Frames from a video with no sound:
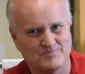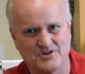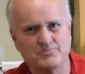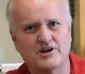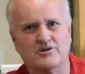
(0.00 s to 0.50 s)

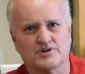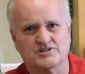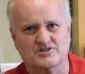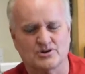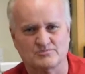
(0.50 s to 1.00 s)
Ubiquitous
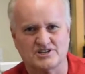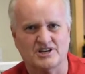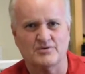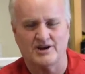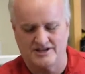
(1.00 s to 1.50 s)
terms
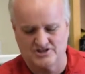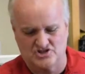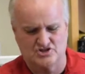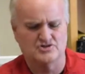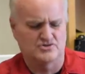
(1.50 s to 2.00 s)
anyway. This
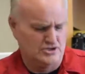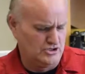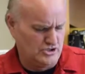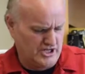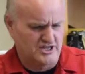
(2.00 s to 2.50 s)
is a
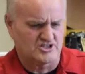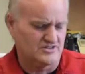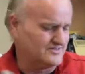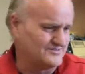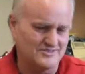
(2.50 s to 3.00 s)
drill,
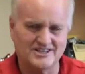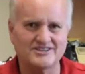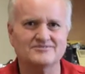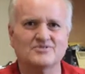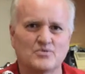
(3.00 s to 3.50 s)

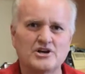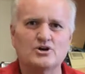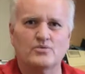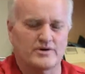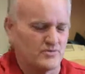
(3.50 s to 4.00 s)
we know
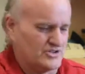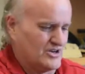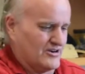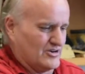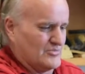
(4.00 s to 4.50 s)
what we're
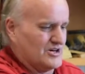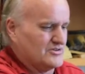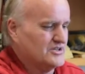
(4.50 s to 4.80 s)
talking about.